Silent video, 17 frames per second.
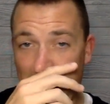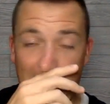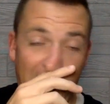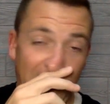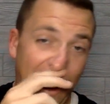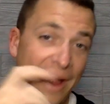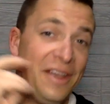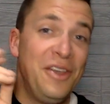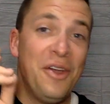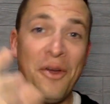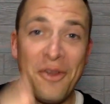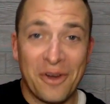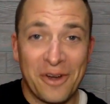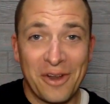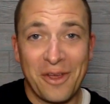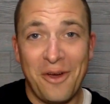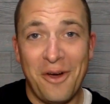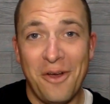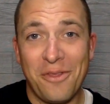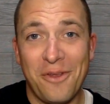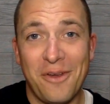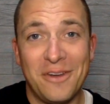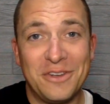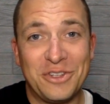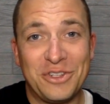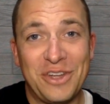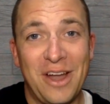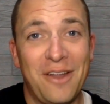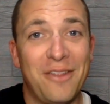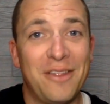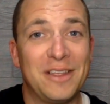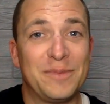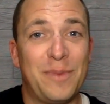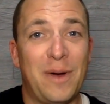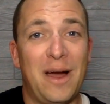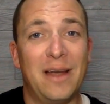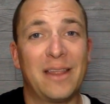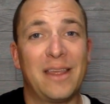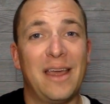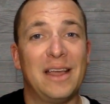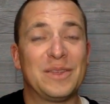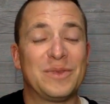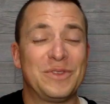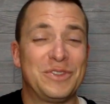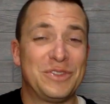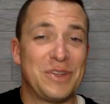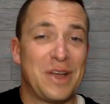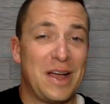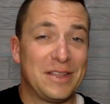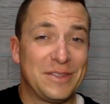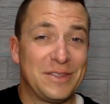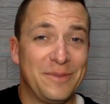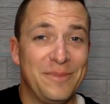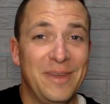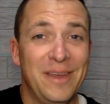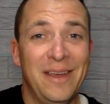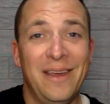uh, I know you're going to go out there and share this podcast, which is awesome.